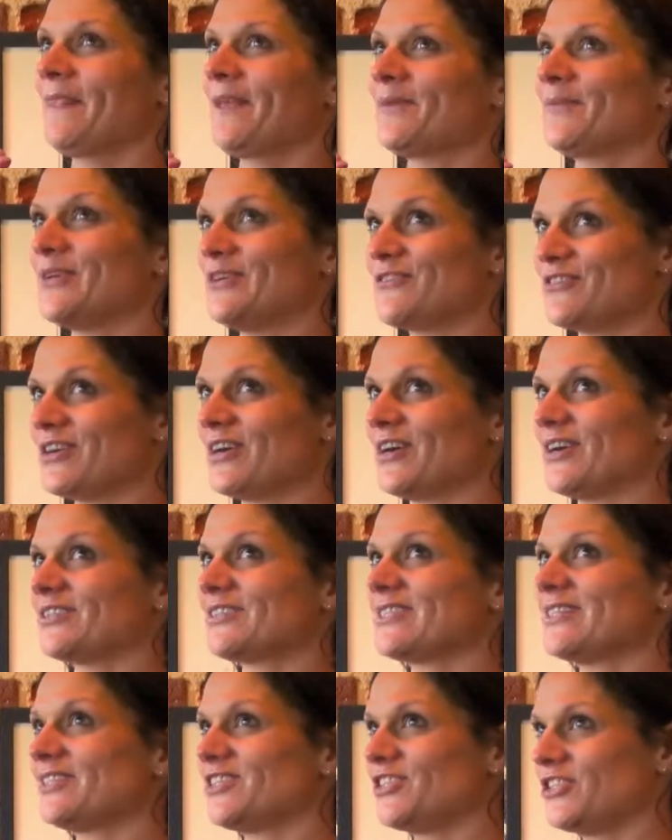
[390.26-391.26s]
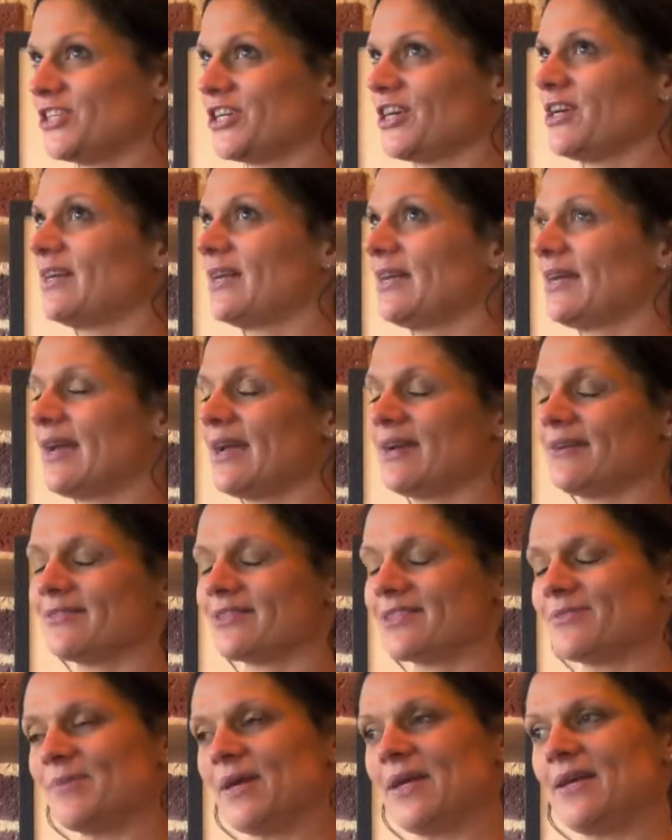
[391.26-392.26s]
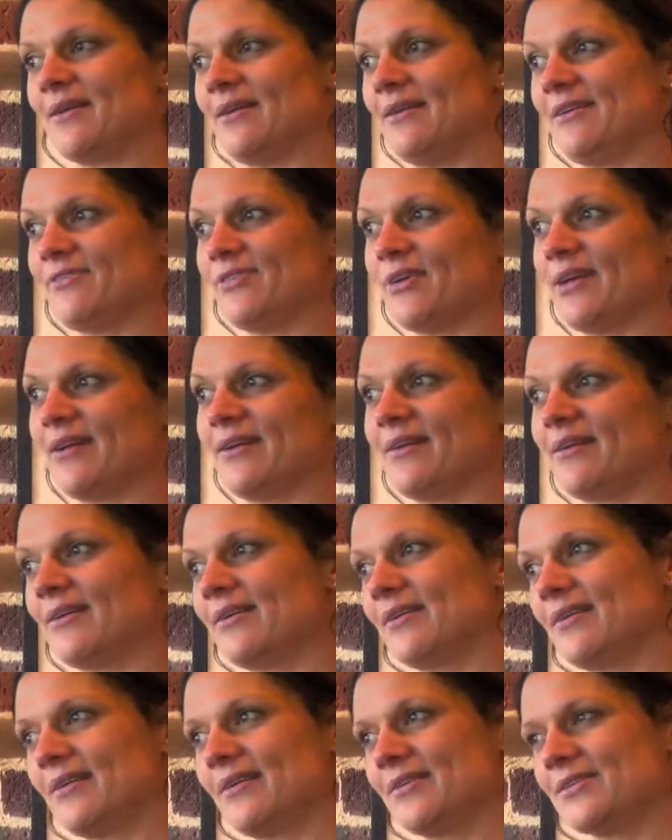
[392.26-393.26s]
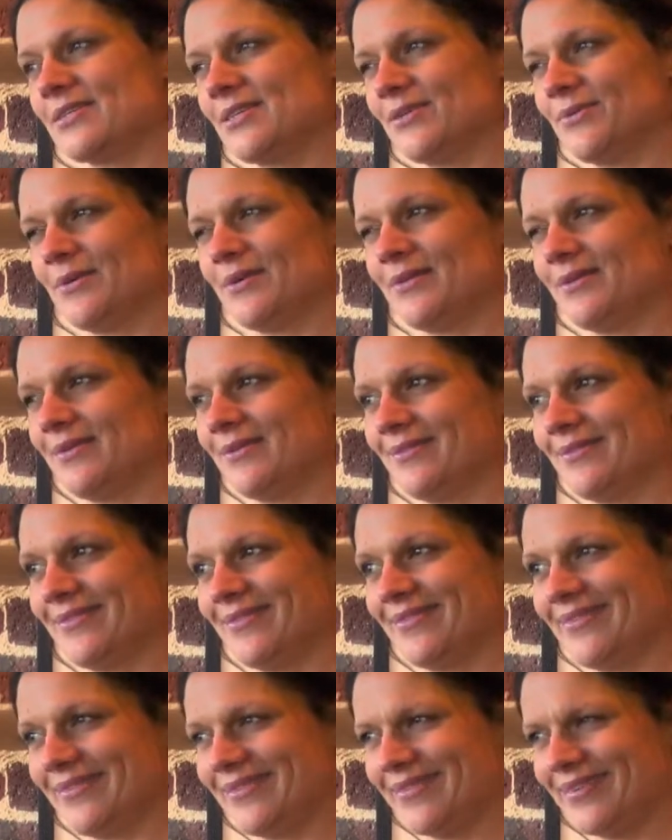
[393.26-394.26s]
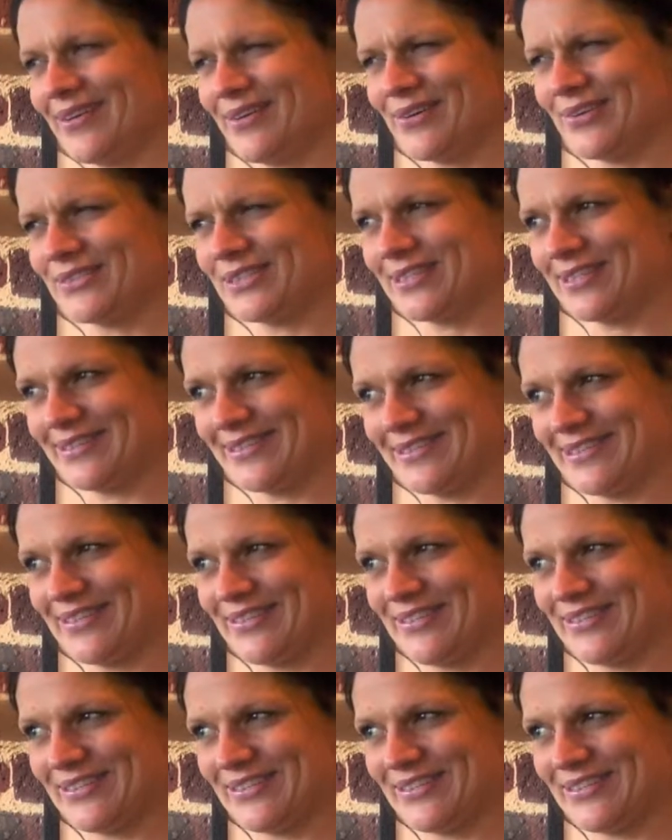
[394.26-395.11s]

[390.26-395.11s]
when you're an artist churning it out to make a living to an artist.